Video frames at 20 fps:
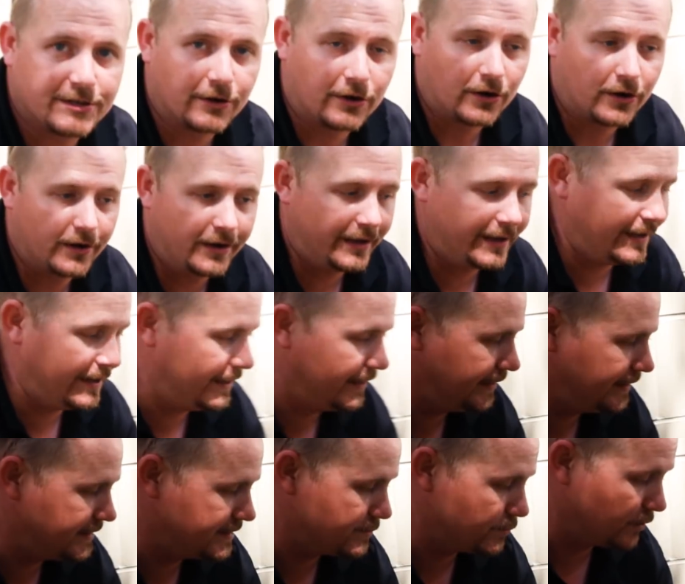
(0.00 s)
Start
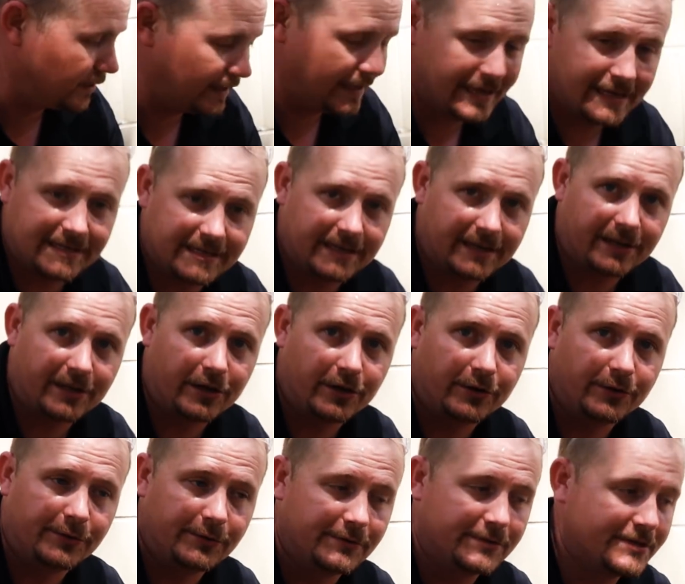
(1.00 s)
is really easy to
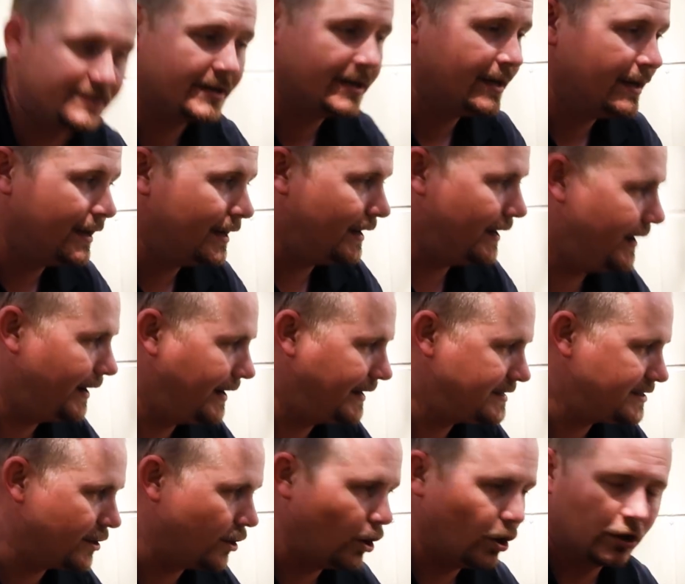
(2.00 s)
use. Uh,
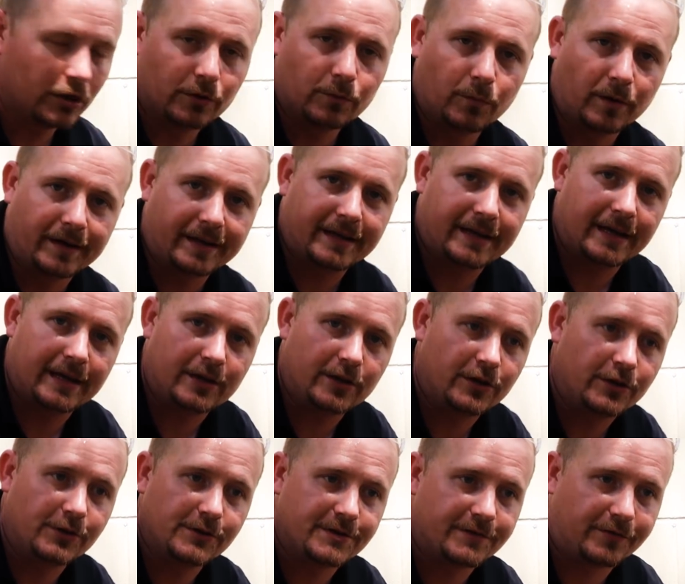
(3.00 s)
it's an all-in-one kit. You
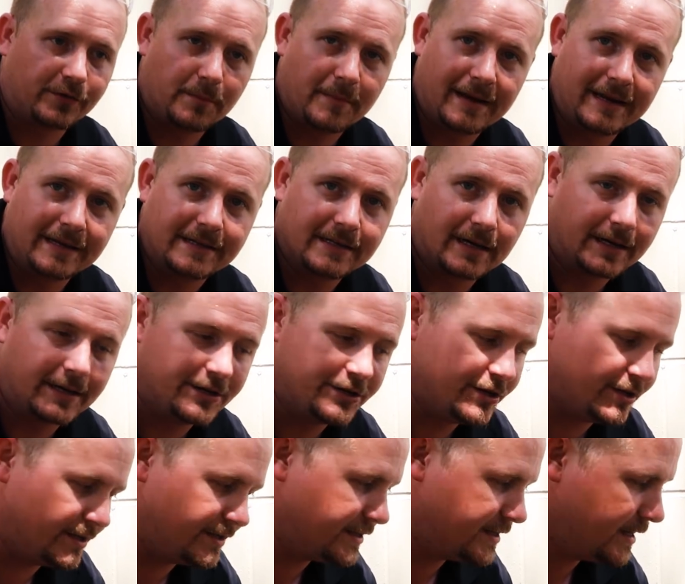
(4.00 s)
can use it for many
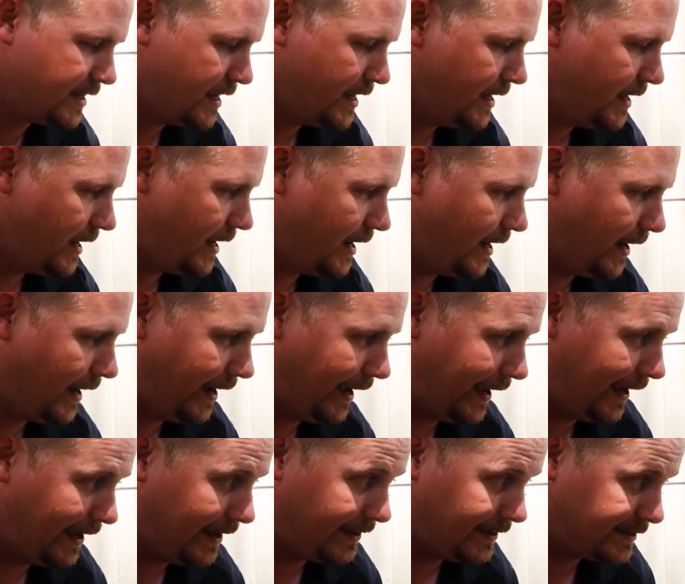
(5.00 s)
tonnages, uh,
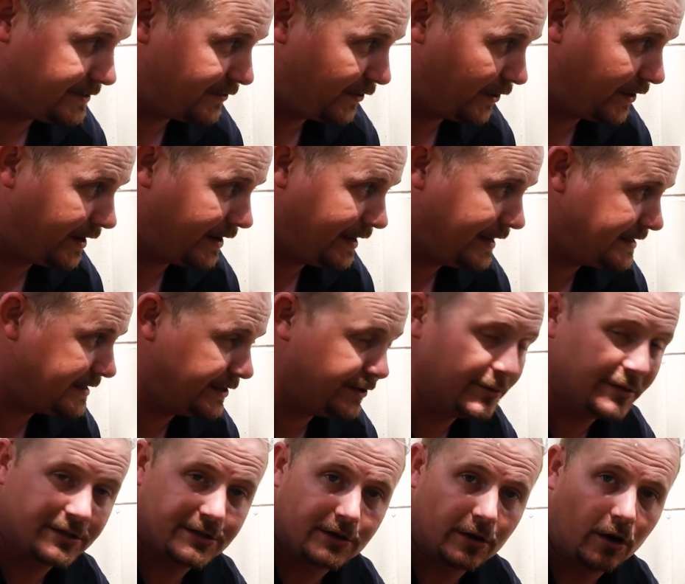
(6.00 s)
and it's very easy
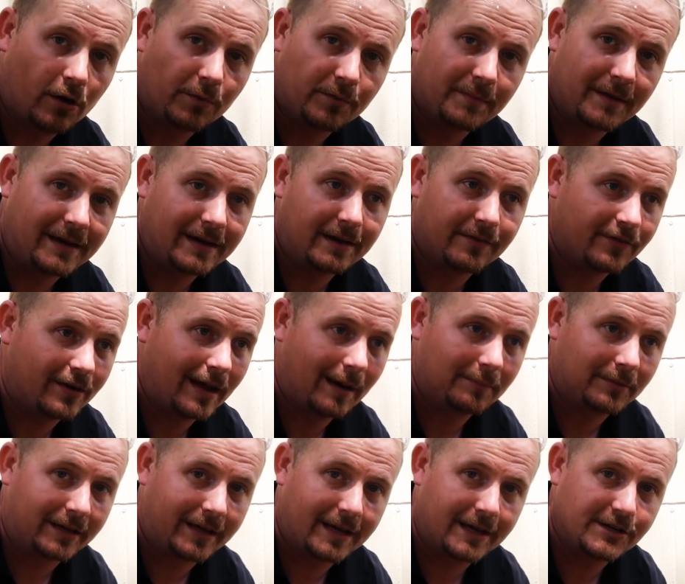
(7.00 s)
to install with many different
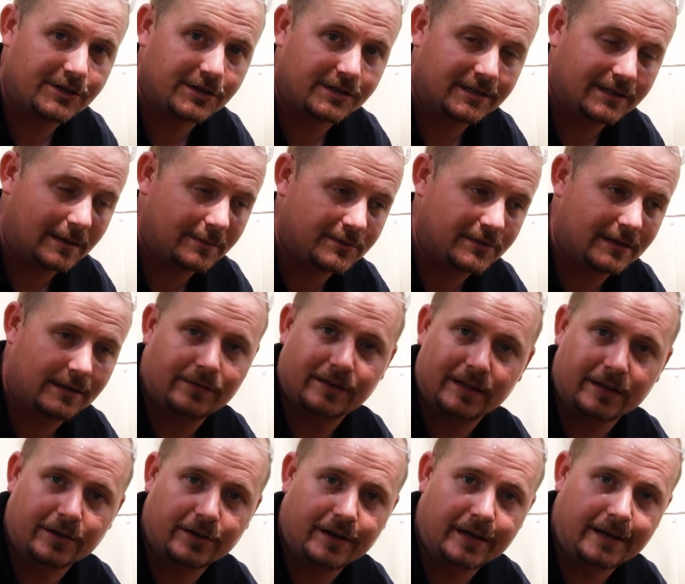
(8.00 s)
applications. It comes with
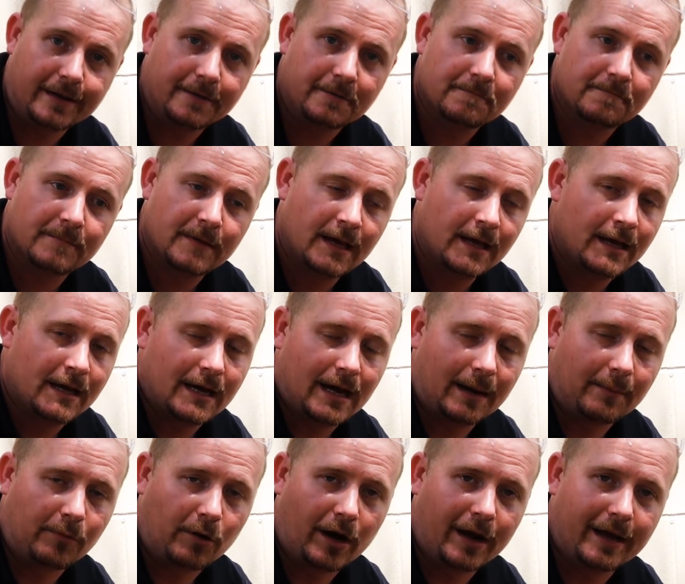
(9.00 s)
everything you need.
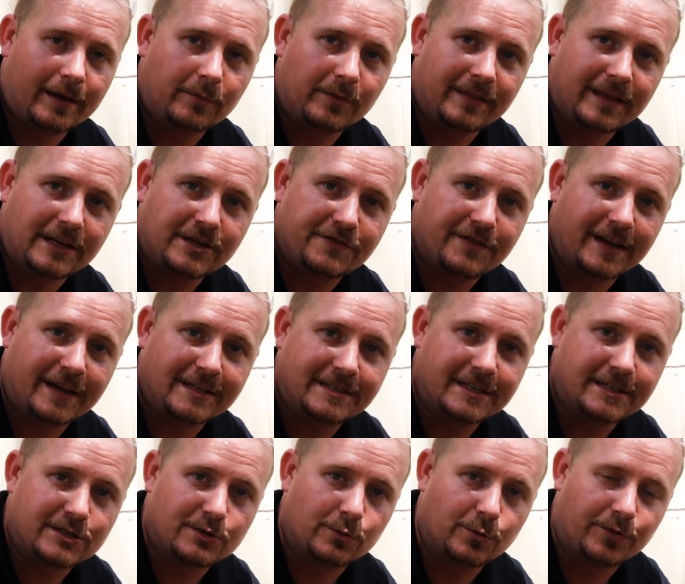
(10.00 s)
I'm Bryan with
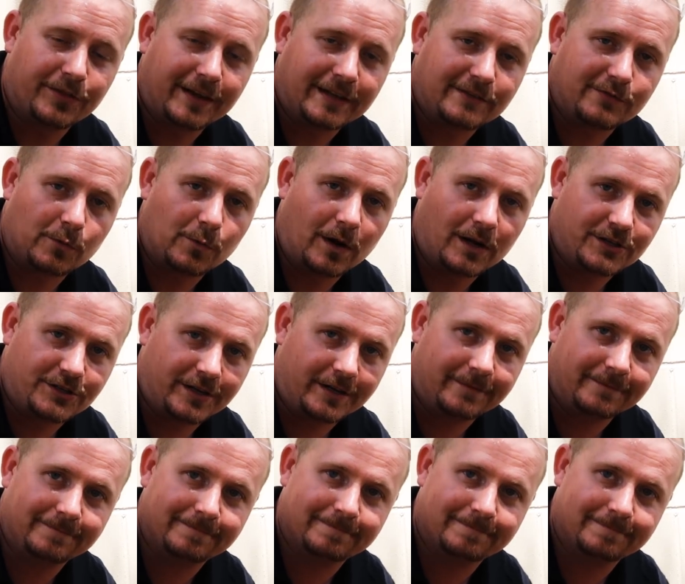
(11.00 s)
HVAC School. Thanks for watching.